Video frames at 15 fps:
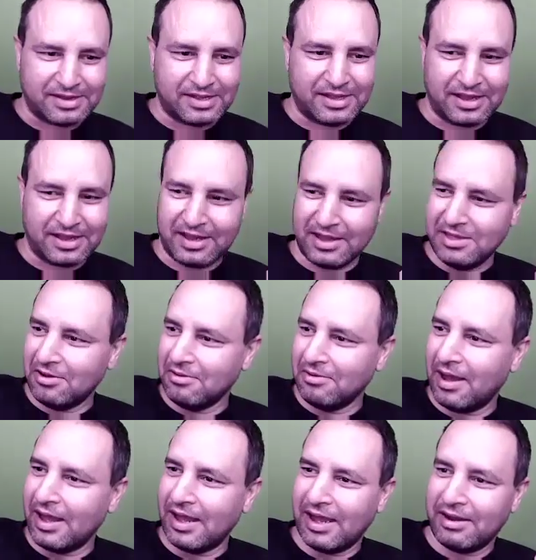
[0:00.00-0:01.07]

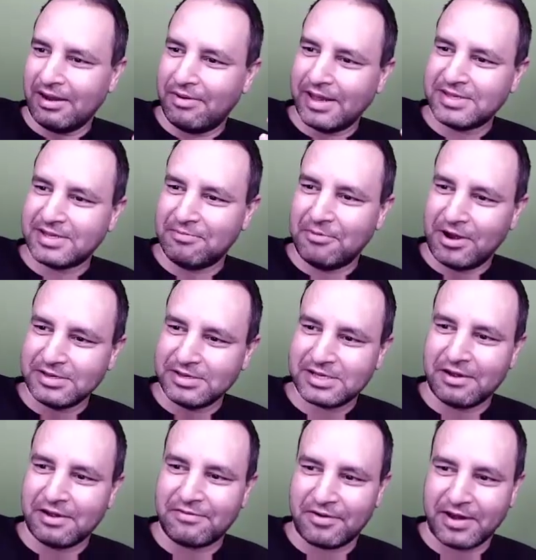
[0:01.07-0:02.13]
I read somewhere
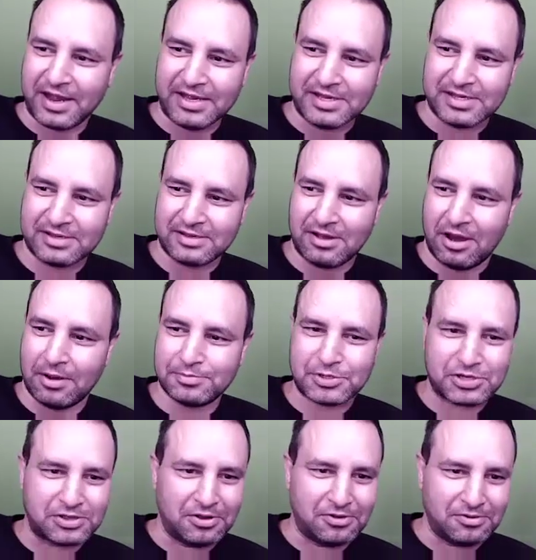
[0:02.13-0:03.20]
suffering is
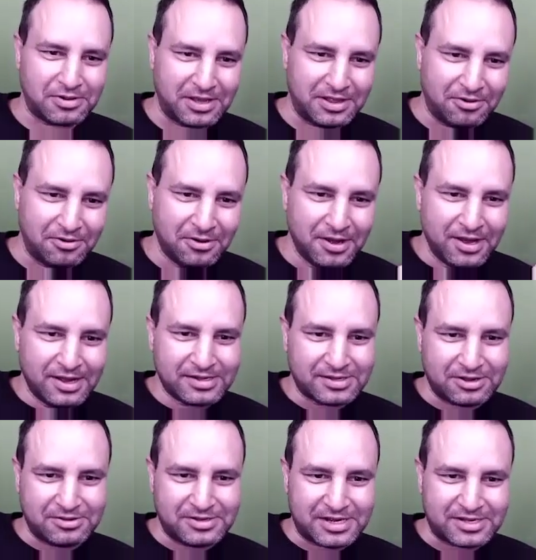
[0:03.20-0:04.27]
optional,
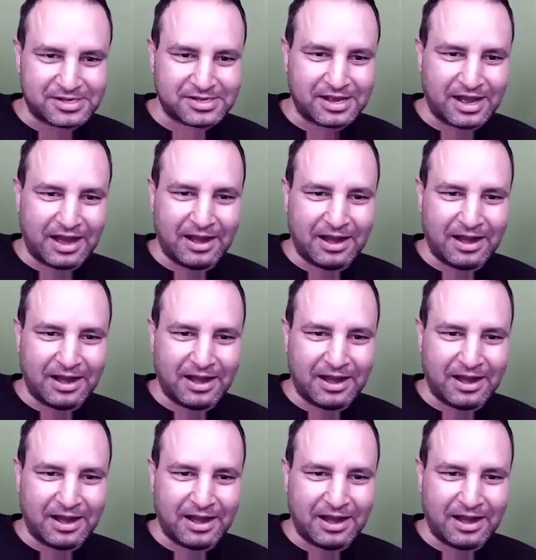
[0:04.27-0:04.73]
so just